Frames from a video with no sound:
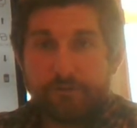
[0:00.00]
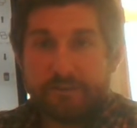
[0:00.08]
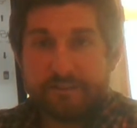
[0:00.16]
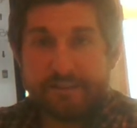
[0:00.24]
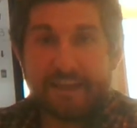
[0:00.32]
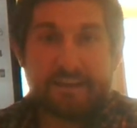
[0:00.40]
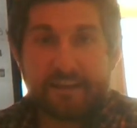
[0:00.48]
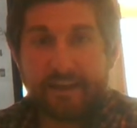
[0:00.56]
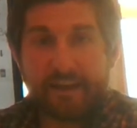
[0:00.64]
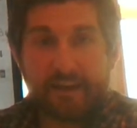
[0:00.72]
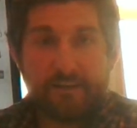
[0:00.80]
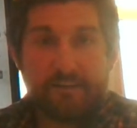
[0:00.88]

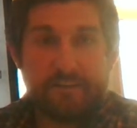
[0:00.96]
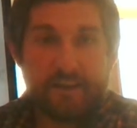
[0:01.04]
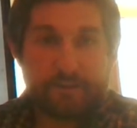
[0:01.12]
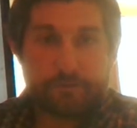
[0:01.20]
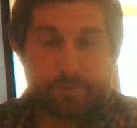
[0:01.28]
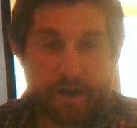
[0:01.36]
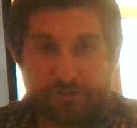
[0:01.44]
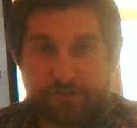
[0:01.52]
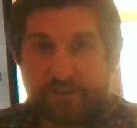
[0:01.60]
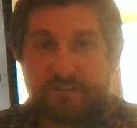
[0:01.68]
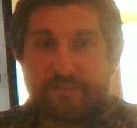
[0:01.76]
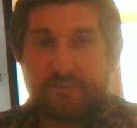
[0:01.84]
linking
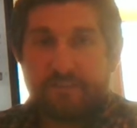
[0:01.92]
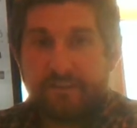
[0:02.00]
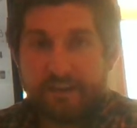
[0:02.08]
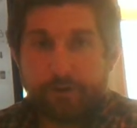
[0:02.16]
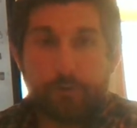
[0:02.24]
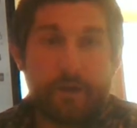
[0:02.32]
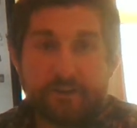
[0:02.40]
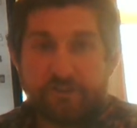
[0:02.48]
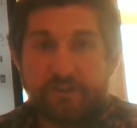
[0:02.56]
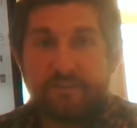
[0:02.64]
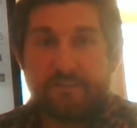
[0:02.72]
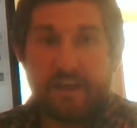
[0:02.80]
expressions,
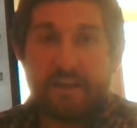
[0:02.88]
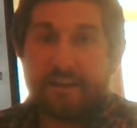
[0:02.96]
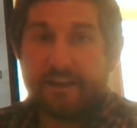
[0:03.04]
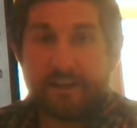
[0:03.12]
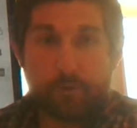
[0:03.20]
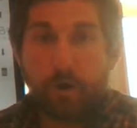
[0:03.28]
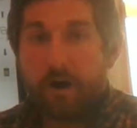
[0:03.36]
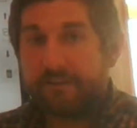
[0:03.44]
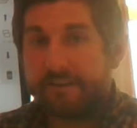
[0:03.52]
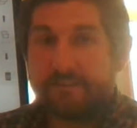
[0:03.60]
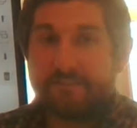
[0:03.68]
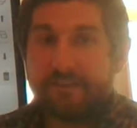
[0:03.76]
equations, and
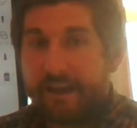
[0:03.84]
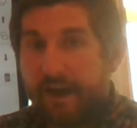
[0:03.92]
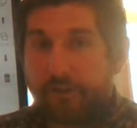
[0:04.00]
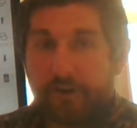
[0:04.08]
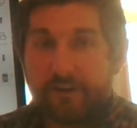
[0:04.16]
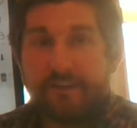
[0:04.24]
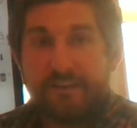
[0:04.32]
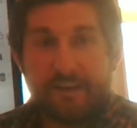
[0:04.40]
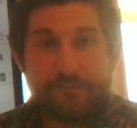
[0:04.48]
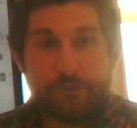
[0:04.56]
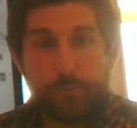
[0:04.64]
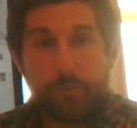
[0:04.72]
inequalities together
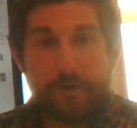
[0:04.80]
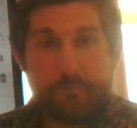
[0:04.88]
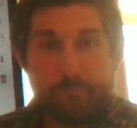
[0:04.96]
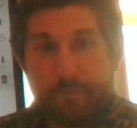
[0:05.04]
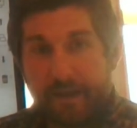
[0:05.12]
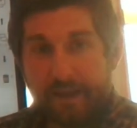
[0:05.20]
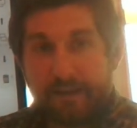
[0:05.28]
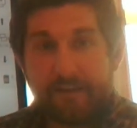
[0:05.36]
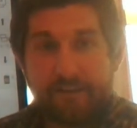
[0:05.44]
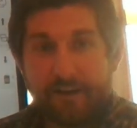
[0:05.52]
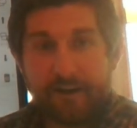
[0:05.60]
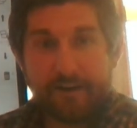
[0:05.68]
into one big
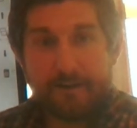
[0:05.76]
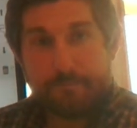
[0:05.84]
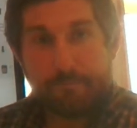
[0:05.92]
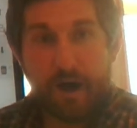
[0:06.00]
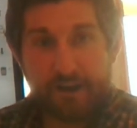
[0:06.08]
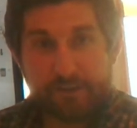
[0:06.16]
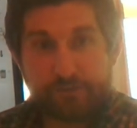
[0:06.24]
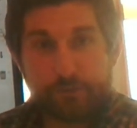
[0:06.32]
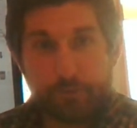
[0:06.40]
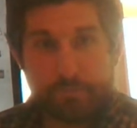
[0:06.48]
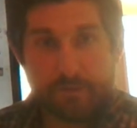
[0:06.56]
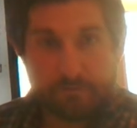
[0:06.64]
pot of
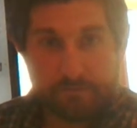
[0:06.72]
soup.